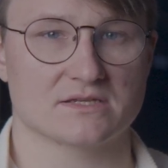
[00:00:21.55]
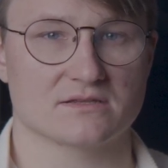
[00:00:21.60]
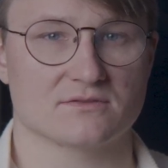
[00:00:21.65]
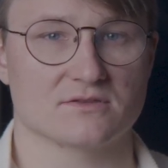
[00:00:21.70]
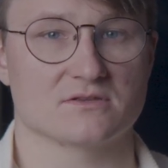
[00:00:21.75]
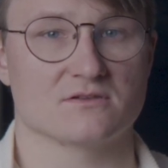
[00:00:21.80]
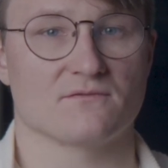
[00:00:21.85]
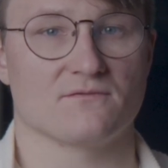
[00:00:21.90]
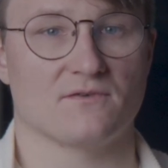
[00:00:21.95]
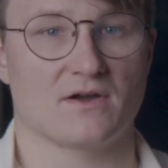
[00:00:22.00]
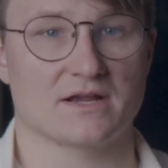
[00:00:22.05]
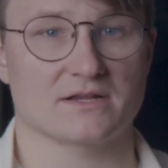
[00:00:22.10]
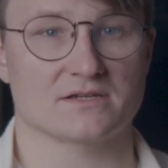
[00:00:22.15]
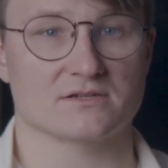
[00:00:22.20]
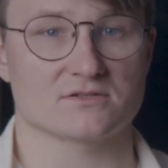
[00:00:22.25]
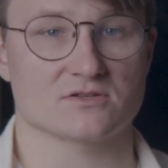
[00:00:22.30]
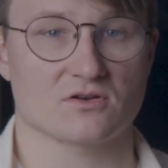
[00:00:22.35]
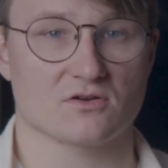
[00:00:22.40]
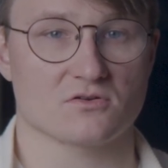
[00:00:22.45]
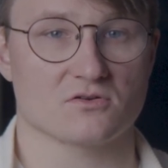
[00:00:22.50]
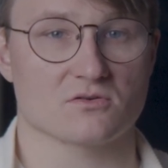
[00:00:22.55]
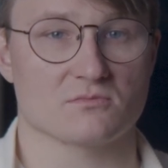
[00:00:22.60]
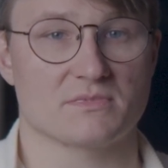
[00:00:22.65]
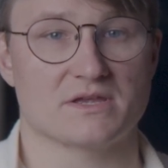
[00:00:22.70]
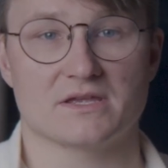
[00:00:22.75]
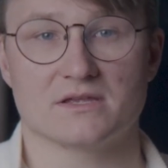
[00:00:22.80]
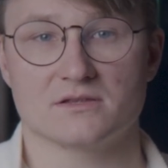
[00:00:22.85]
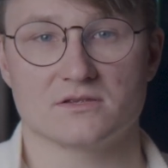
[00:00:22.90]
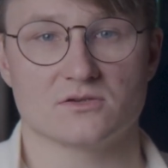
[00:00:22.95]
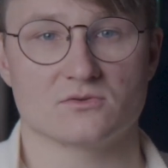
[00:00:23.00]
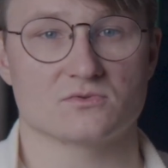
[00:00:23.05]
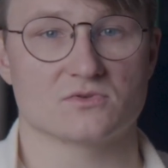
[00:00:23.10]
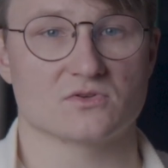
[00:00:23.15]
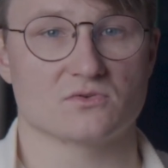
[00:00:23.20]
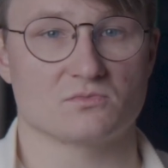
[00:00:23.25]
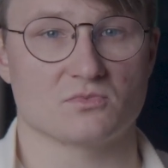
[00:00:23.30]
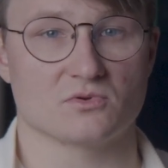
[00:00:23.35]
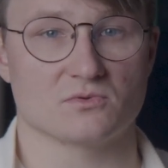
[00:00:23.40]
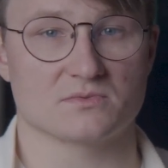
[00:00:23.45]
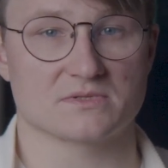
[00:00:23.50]
it the defining term in
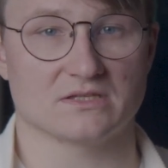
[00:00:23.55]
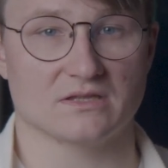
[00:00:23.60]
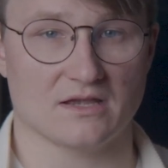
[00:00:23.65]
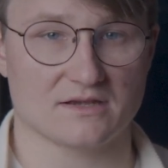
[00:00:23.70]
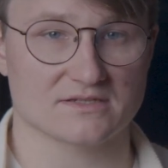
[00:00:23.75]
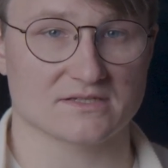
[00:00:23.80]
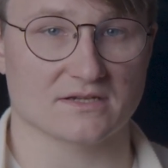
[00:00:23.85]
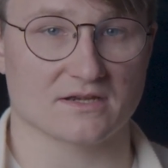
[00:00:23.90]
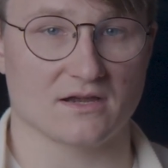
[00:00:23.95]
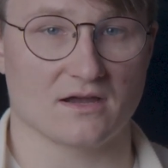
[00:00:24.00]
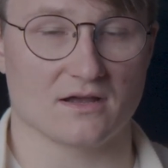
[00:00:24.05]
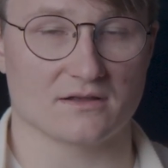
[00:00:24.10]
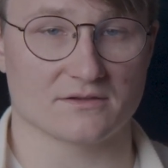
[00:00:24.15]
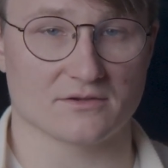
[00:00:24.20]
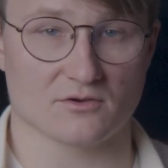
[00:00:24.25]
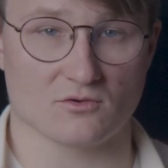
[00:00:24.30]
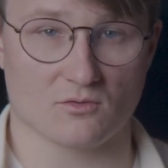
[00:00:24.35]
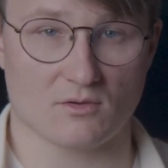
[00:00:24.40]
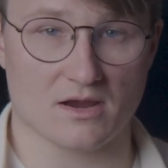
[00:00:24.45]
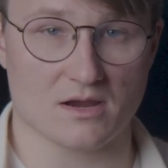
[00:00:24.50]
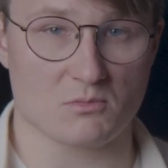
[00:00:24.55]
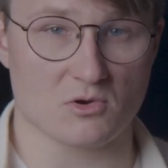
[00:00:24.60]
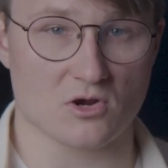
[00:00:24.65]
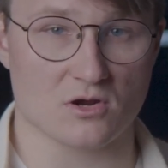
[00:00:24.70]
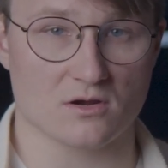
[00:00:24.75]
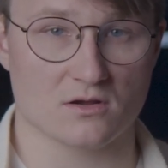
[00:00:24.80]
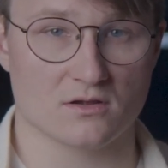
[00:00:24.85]
YouTube poops lexicon and grammar.